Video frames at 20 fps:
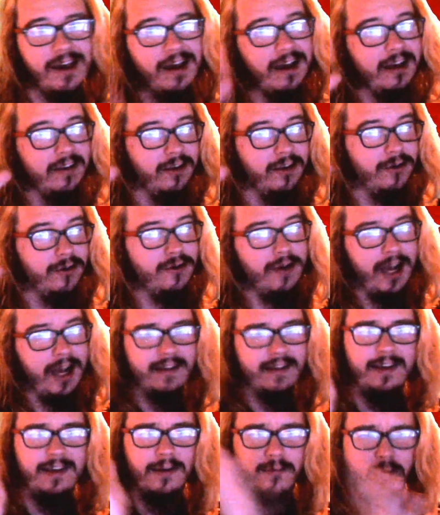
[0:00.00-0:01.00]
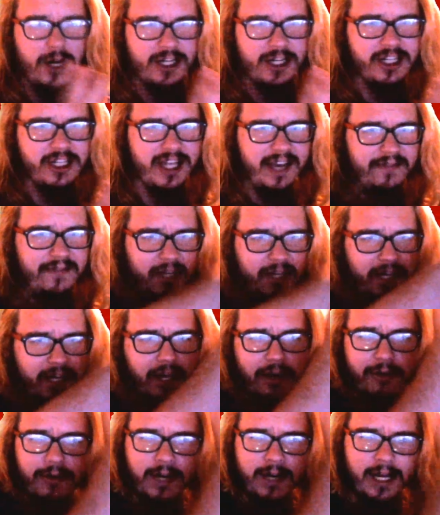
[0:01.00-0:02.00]
So you guys can watch that
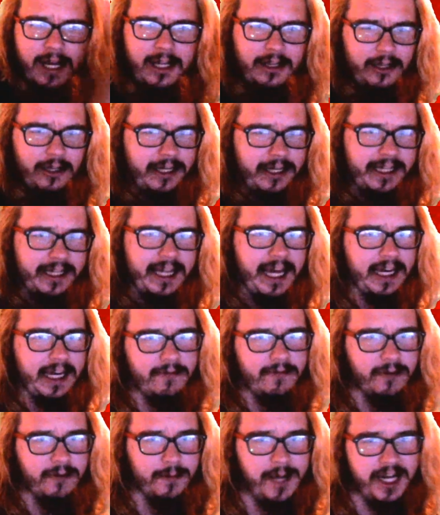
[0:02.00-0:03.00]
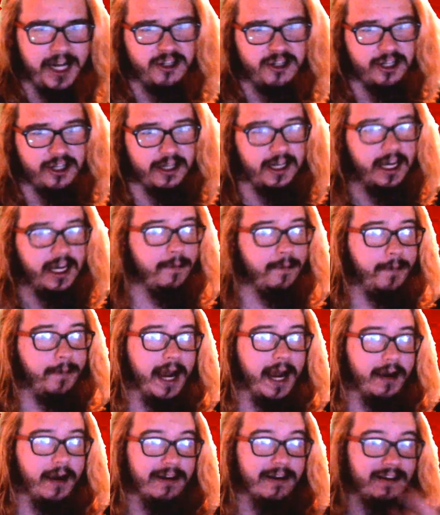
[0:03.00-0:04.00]
video, look at that information,
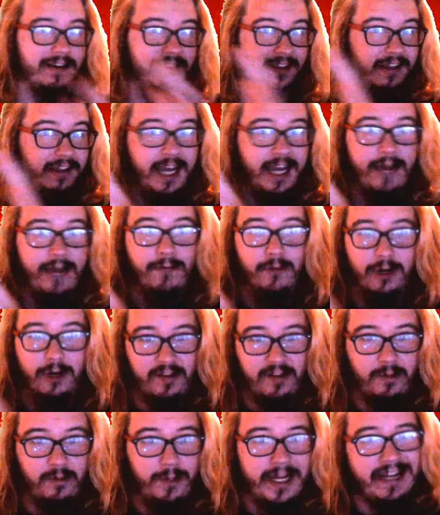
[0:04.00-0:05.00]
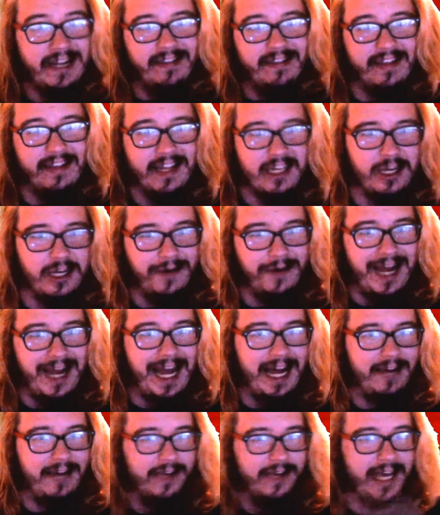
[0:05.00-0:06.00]
compare it to the network speeds that you
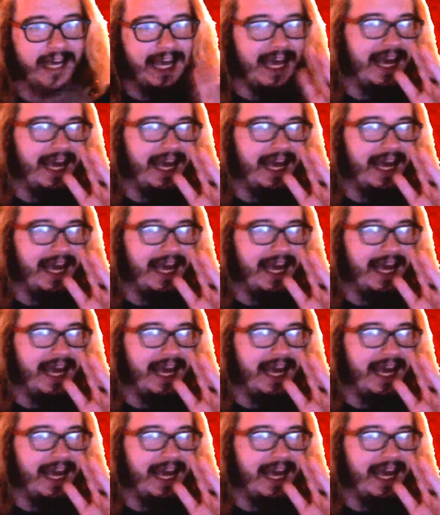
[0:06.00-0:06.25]
have,